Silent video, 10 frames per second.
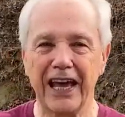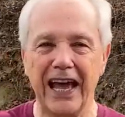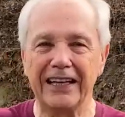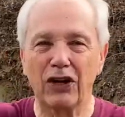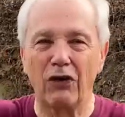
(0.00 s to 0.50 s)

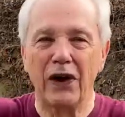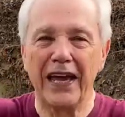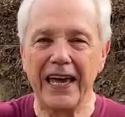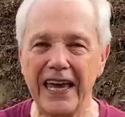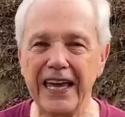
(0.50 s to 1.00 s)
And so
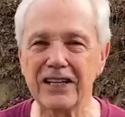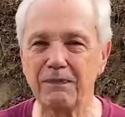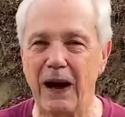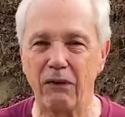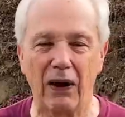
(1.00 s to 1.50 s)
he is
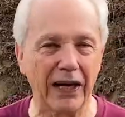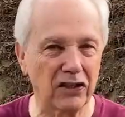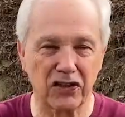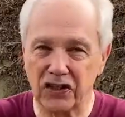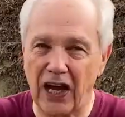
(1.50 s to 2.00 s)
my
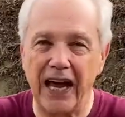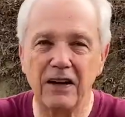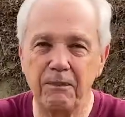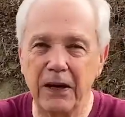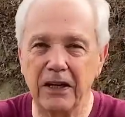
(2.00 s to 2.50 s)
righteousness. I
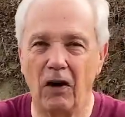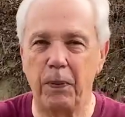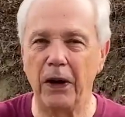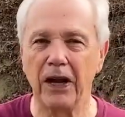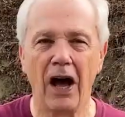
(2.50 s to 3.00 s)
depend
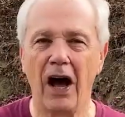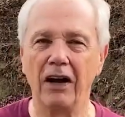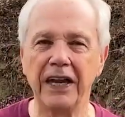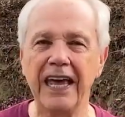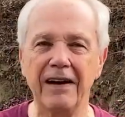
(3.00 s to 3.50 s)
on,
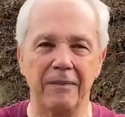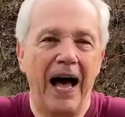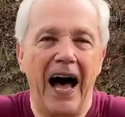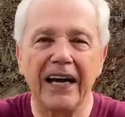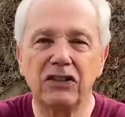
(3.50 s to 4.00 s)
on him.
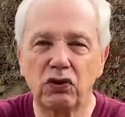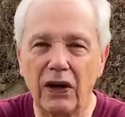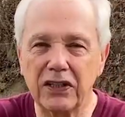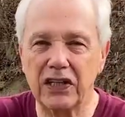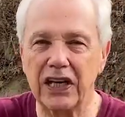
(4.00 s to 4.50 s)
I
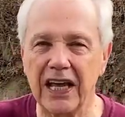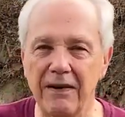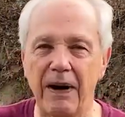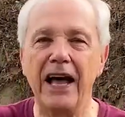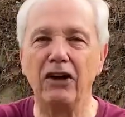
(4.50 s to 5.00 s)
trust in
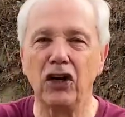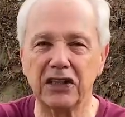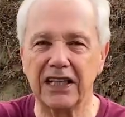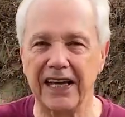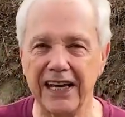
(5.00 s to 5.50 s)
him. I look
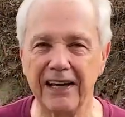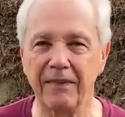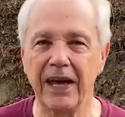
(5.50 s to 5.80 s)
to him.